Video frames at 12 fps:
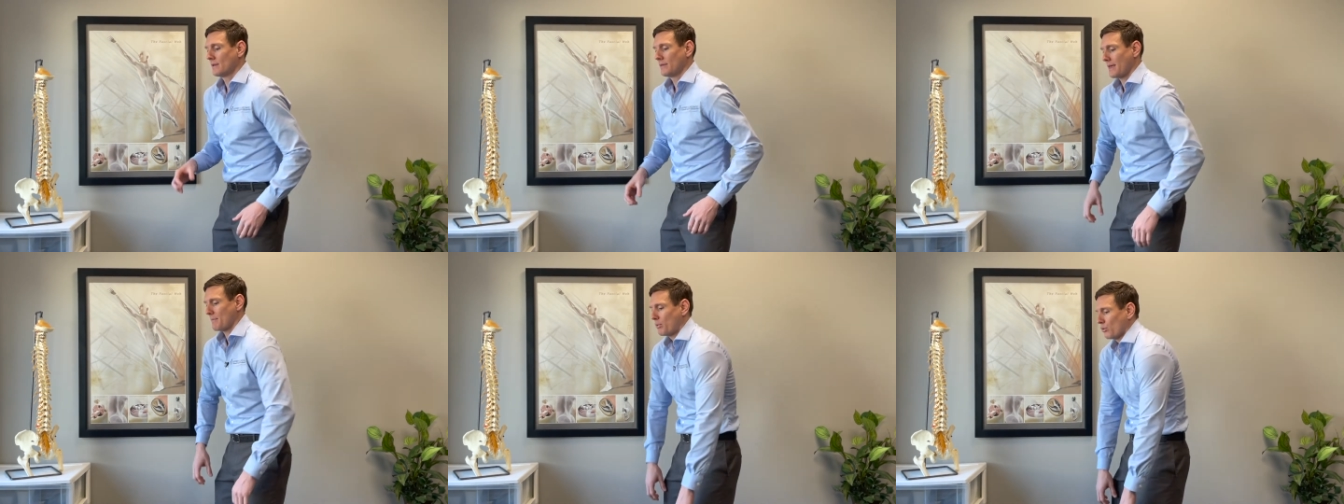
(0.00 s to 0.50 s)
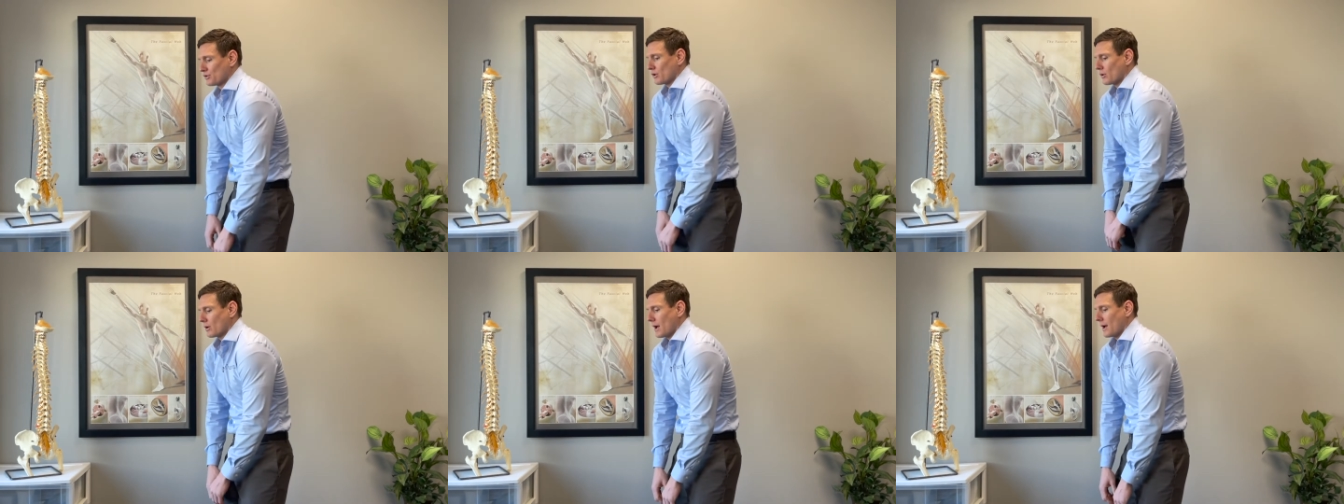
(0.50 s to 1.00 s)
That pulls
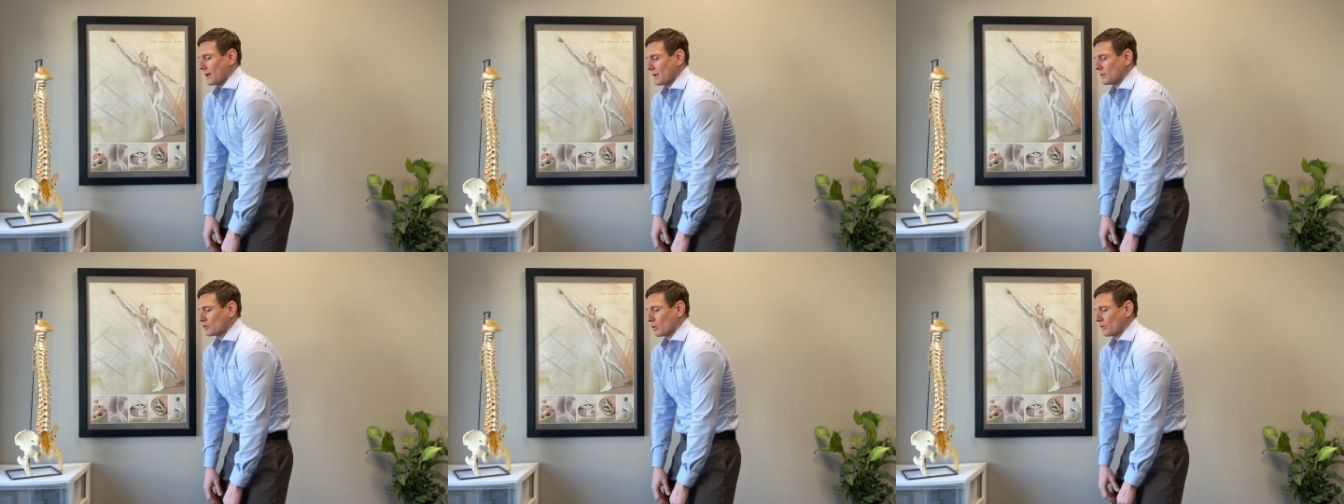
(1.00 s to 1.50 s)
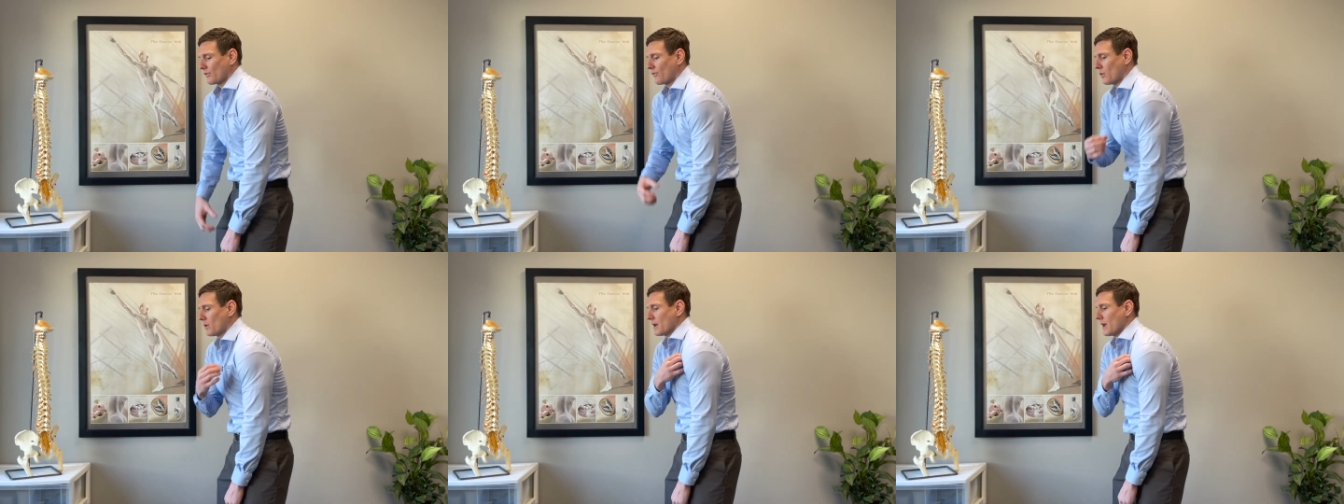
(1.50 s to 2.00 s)
our uh, shoulders
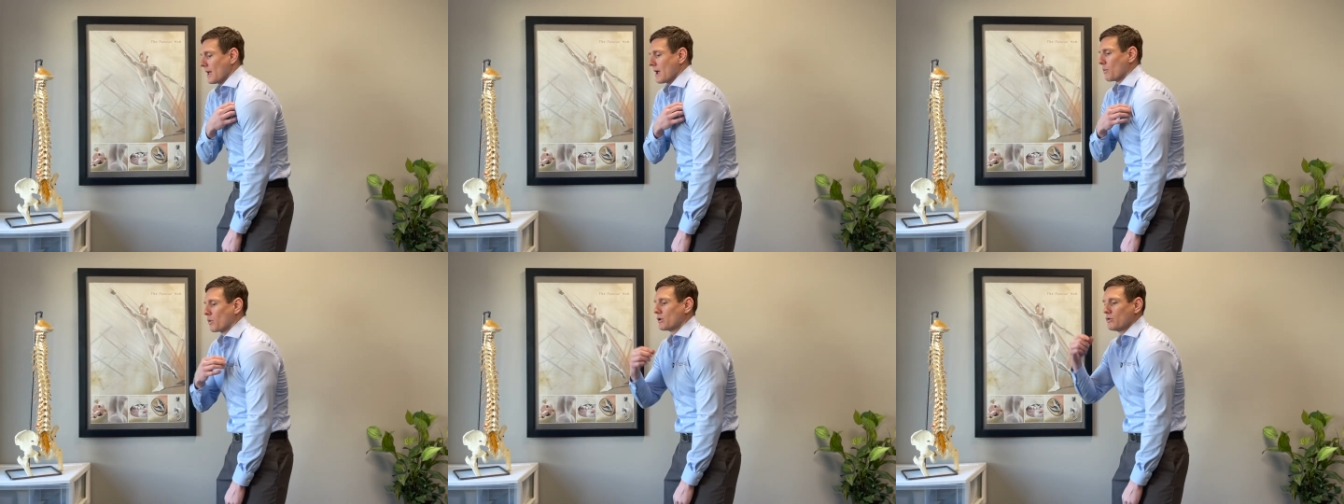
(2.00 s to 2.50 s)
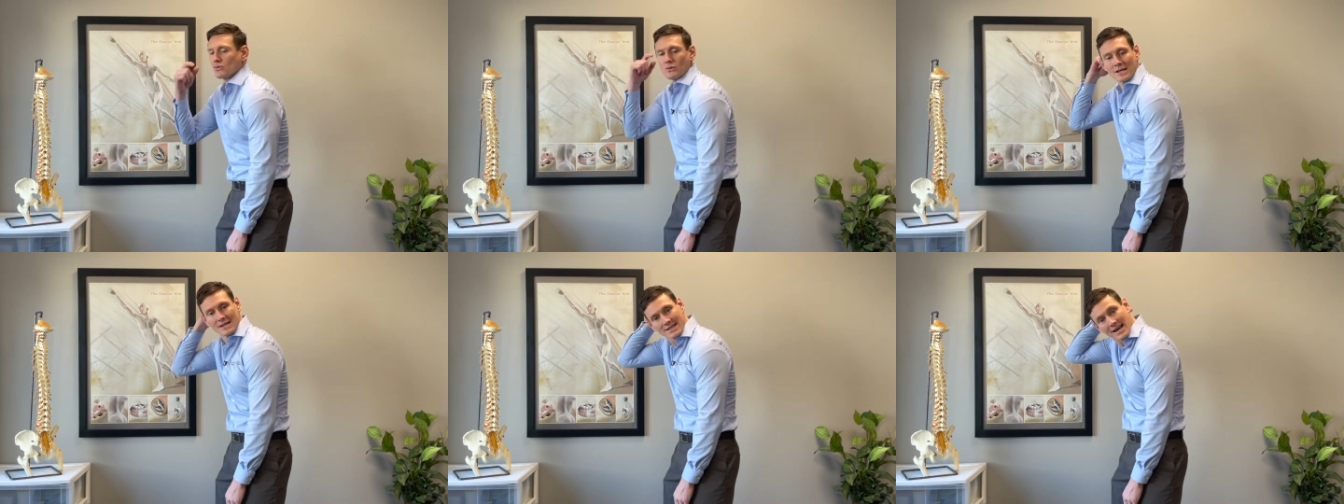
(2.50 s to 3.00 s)
forward. And we're
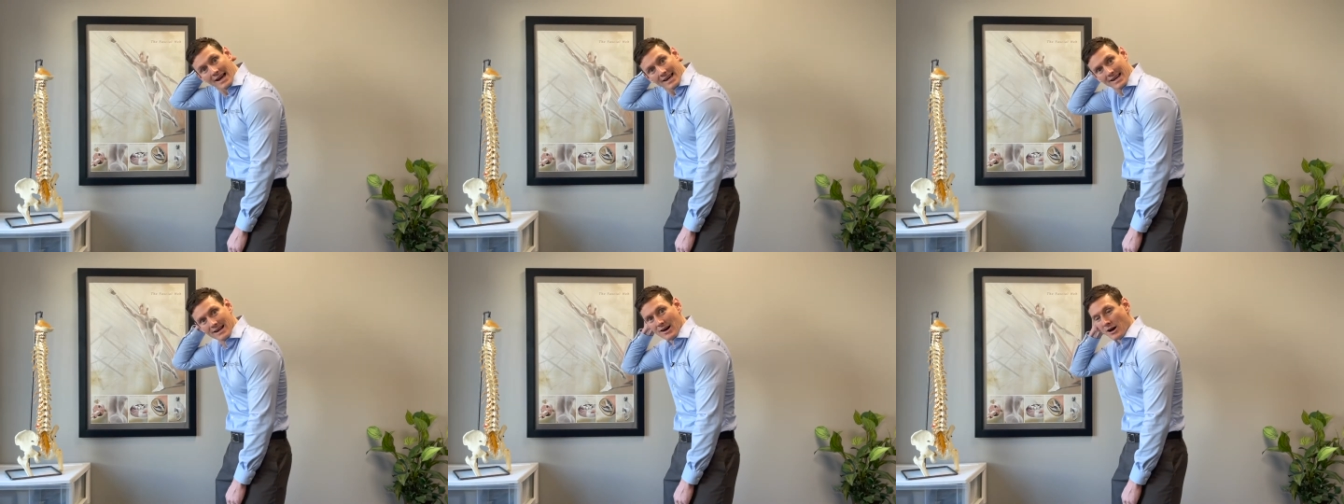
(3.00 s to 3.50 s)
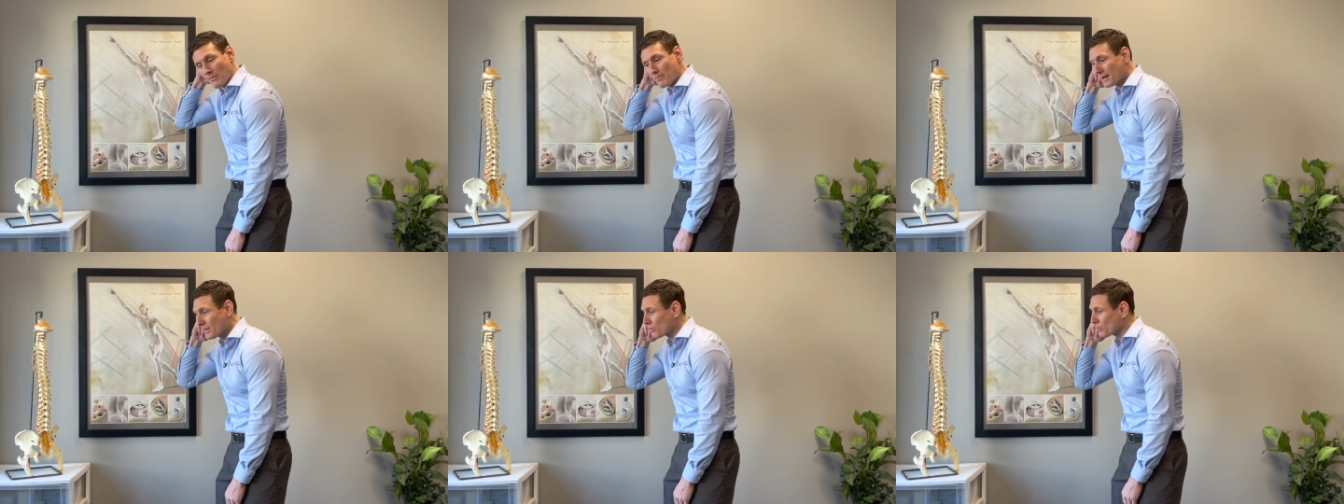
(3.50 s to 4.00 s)
usually tight up
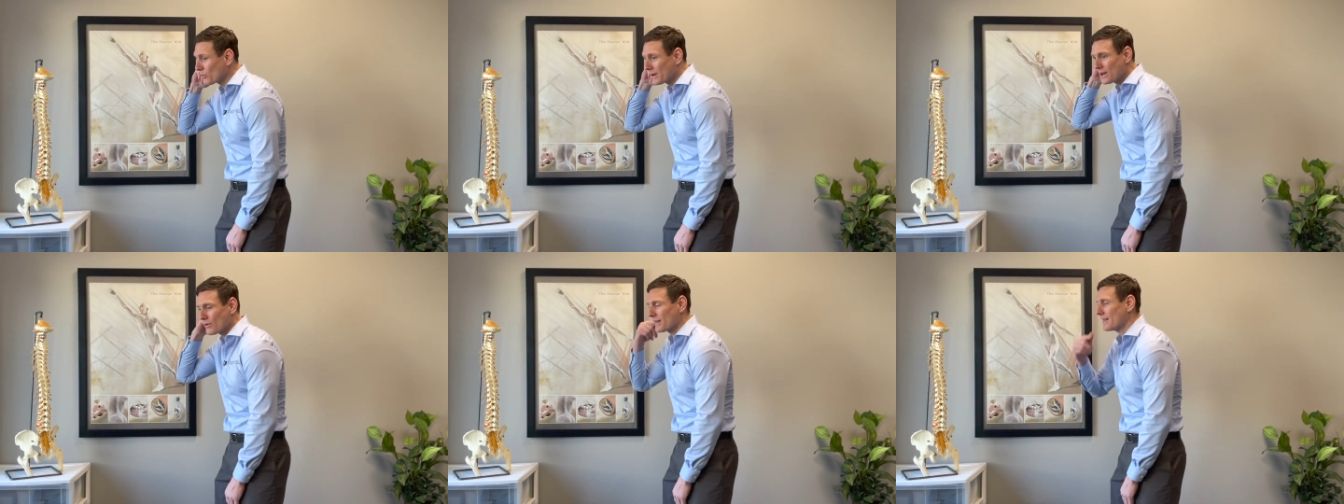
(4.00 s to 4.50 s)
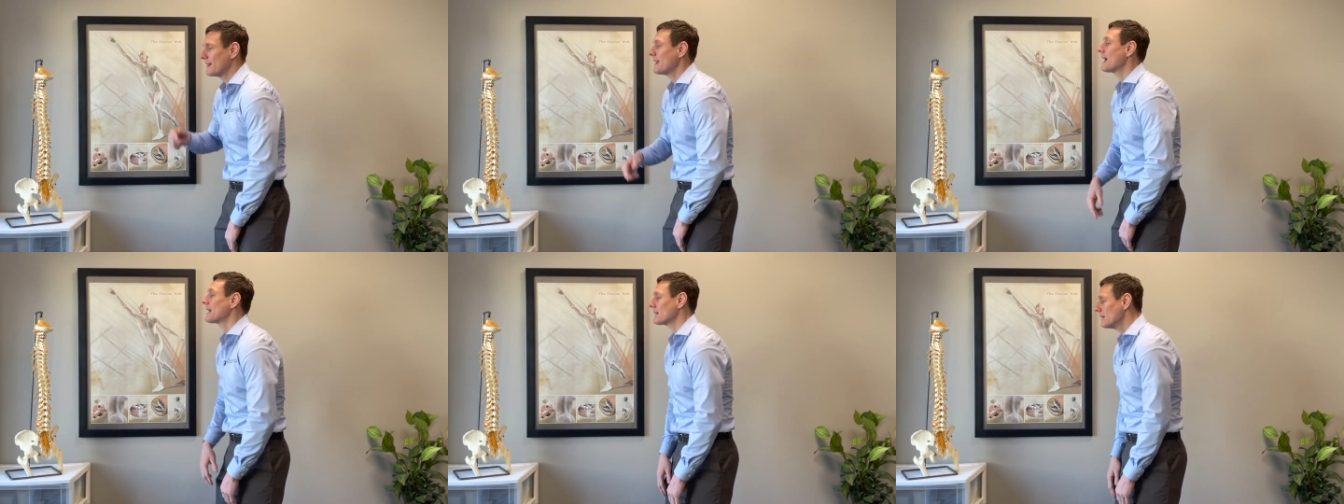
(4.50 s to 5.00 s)
and through here in the
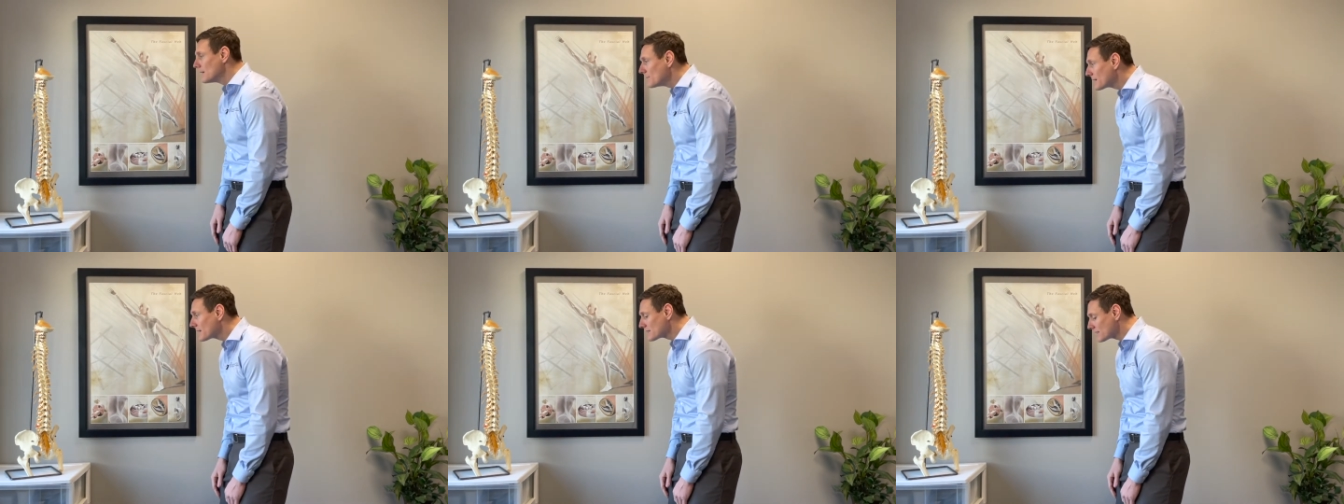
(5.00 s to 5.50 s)
neck because